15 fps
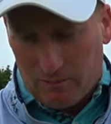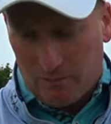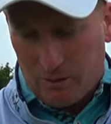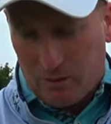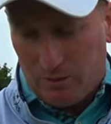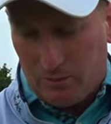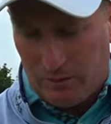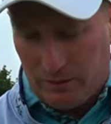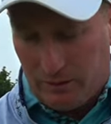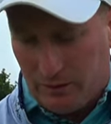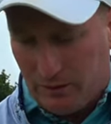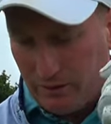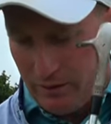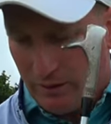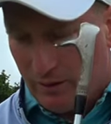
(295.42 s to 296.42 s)
own ball, which
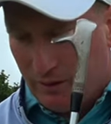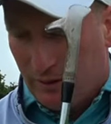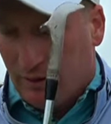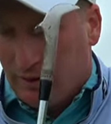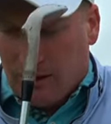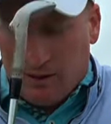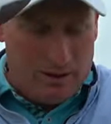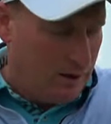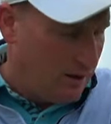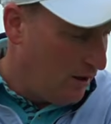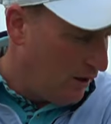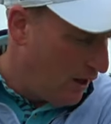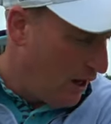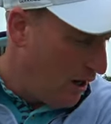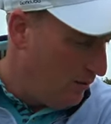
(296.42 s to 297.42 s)
is
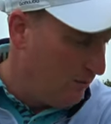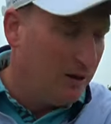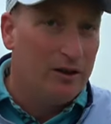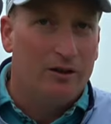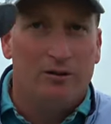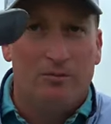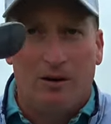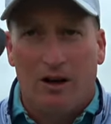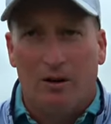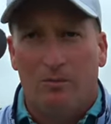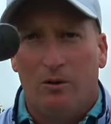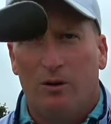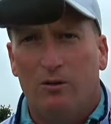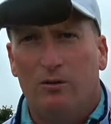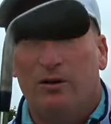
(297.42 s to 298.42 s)
at home I use my own
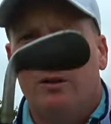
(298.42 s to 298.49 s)
ball.